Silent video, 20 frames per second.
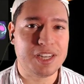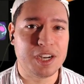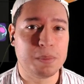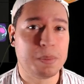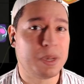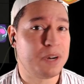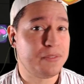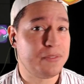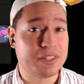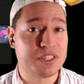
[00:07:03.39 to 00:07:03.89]
but
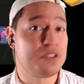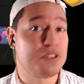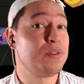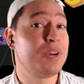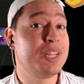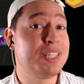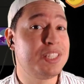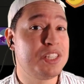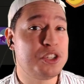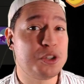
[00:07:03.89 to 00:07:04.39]
if it's the
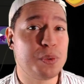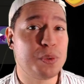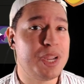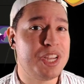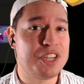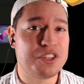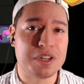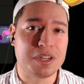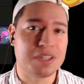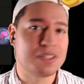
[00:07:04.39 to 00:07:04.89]
right
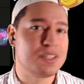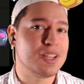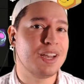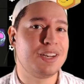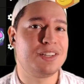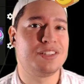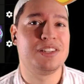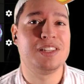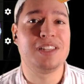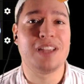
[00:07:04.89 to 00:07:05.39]
situation, it's
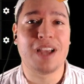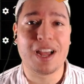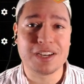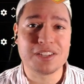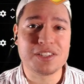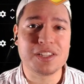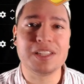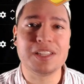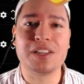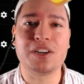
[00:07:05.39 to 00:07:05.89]

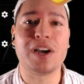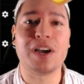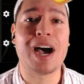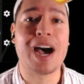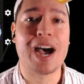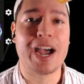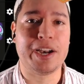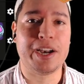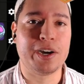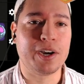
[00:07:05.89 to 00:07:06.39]
honestly a little
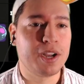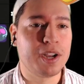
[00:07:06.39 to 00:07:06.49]
higher.